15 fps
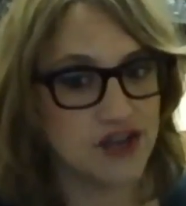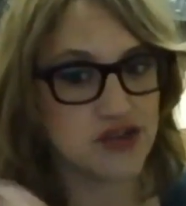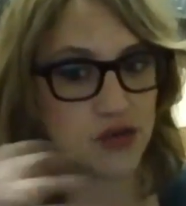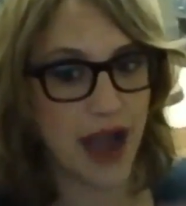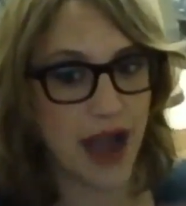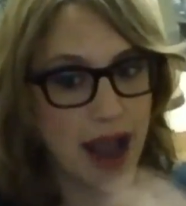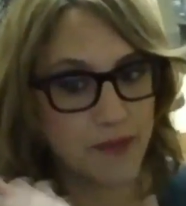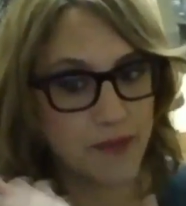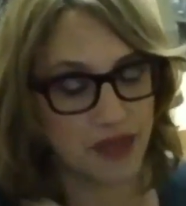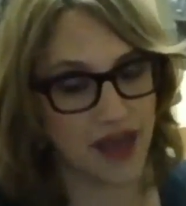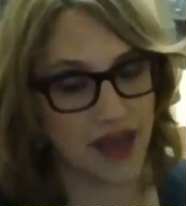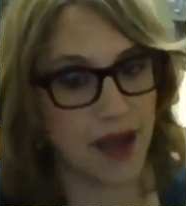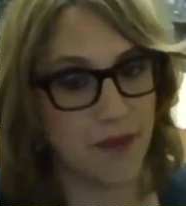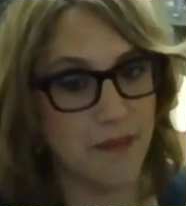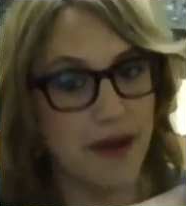trap
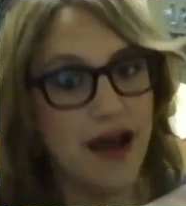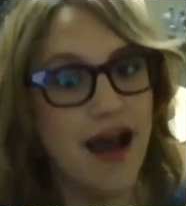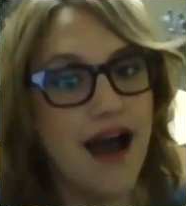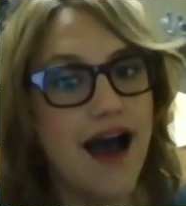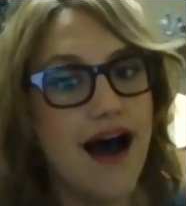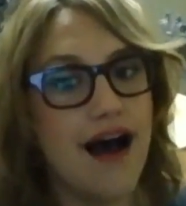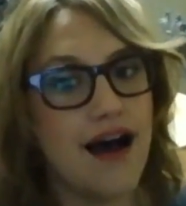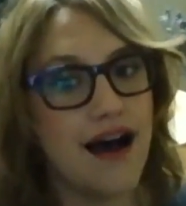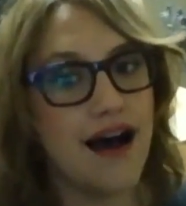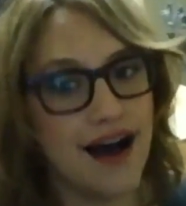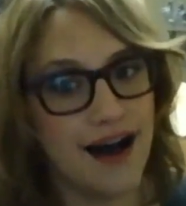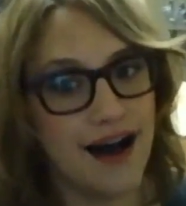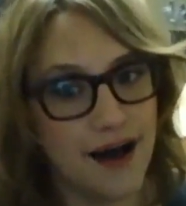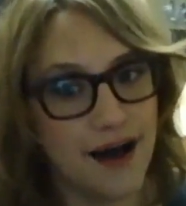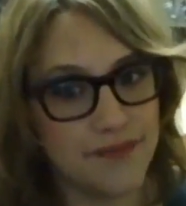them
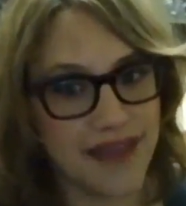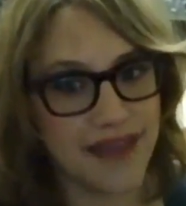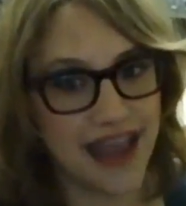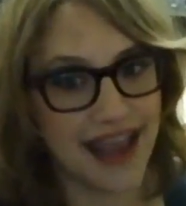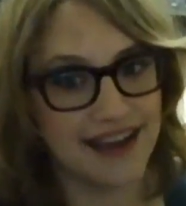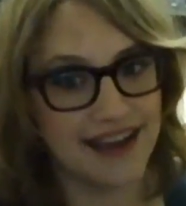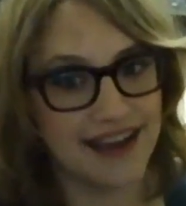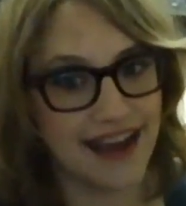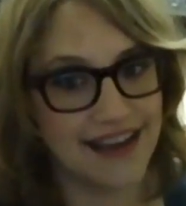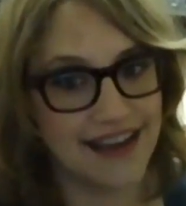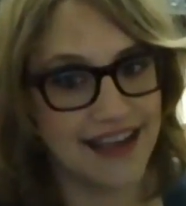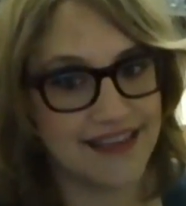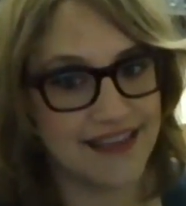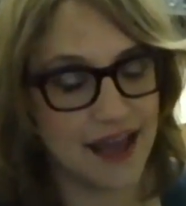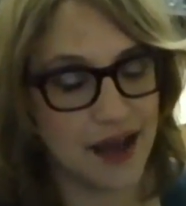and
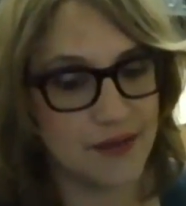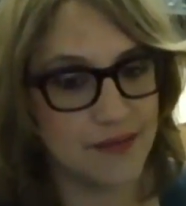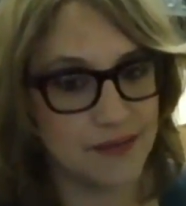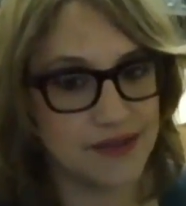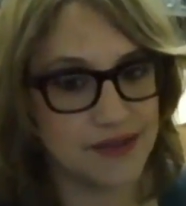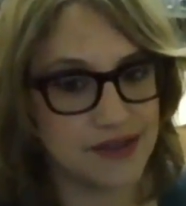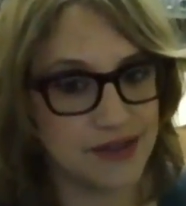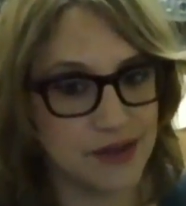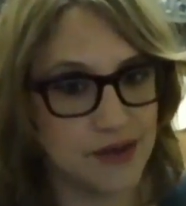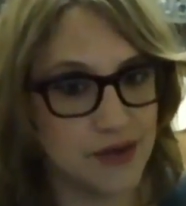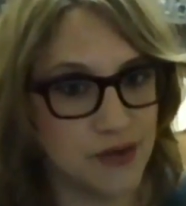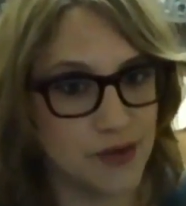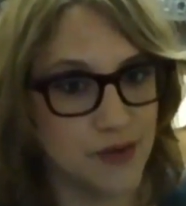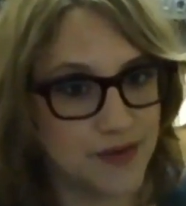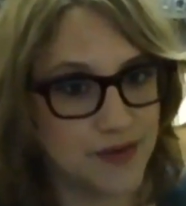get them
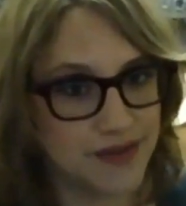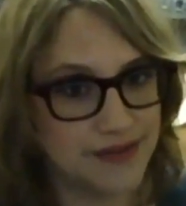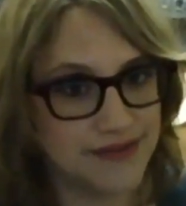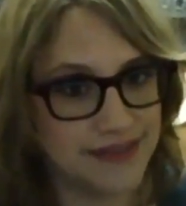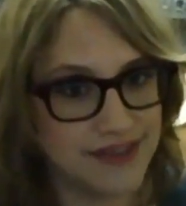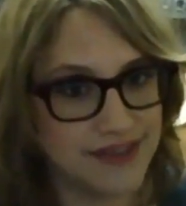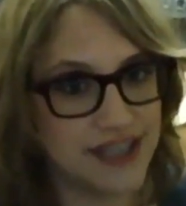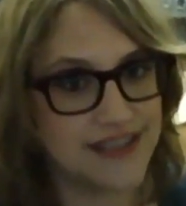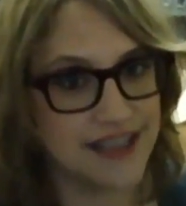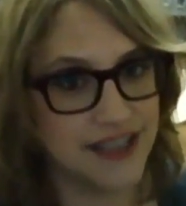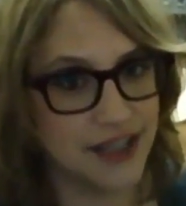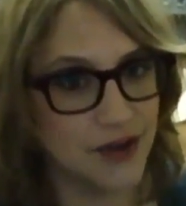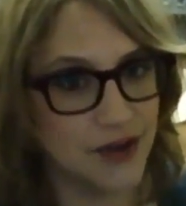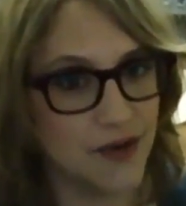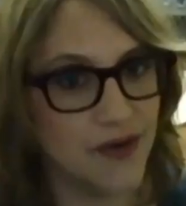to jizz in
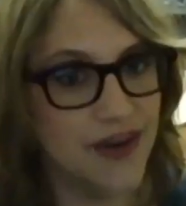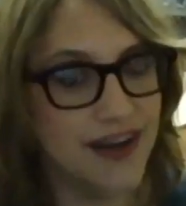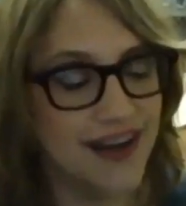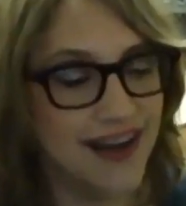you.